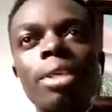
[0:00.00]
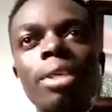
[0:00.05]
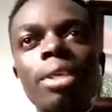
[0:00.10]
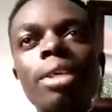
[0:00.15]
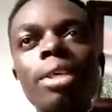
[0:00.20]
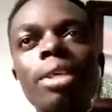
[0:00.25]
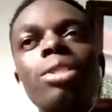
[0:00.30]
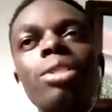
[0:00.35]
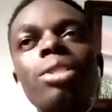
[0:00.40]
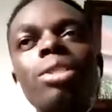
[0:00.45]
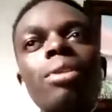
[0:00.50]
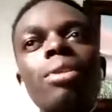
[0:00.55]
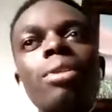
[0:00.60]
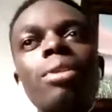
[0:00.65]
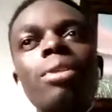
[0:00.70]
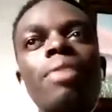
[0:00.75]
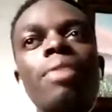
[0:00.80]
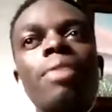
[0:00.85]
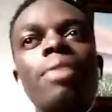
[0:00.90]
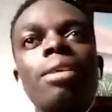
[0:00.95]
So one of
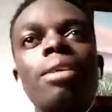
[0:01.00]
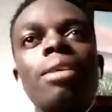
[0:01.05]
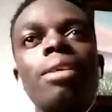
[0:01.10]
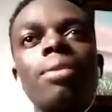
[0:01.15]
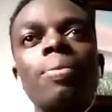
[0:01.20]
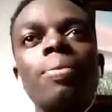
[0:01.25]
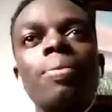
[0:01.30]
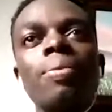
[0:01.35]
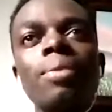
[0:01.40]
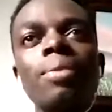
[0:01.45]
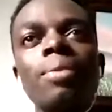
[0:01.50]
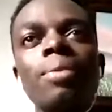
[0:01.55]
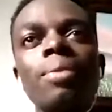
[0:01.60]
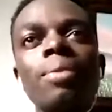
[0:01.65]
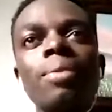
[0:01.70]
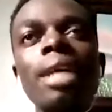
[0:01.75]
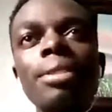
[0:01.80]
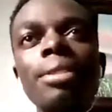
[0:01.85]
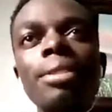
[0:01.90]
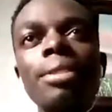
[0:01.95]
the
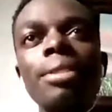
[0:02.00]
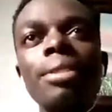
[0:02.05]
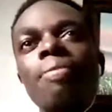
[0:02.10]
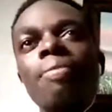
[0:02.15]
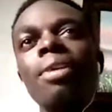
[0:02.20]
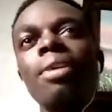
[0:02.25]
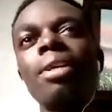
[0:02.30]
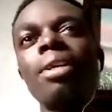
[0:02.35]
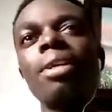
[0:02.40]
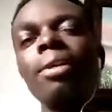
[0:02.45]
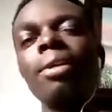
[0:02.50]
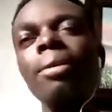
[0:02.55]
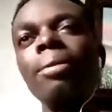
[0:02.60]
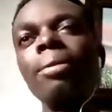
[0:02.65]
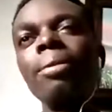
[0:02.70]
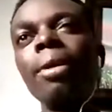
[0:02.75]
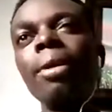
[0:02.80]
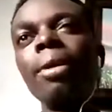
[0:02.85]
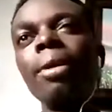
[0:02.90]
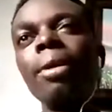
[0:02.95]
signs of
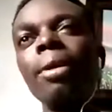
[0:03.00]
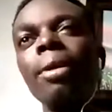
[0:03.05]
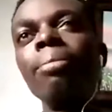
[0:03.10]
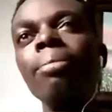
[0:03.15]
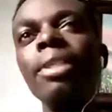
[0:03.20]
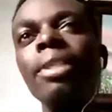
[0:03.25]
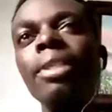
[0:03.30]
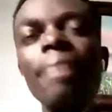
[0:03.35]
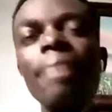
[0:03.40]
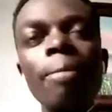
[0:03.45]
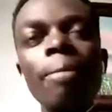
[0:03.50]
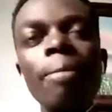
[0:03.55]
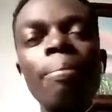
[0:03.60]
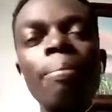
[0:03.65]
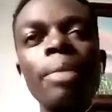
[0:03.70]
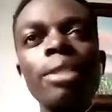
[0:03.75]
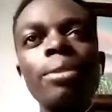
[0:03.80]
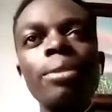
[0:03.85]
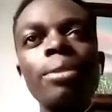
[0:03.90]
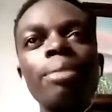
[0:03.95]

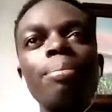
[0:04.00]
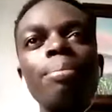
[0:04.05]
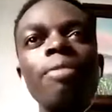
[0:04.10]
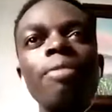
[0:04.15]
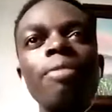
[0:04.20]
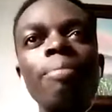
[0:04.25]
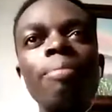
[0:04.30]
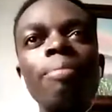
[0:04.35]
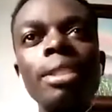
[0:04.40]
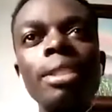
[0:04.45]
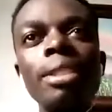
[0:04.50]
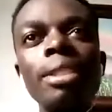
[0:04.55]
development or improvement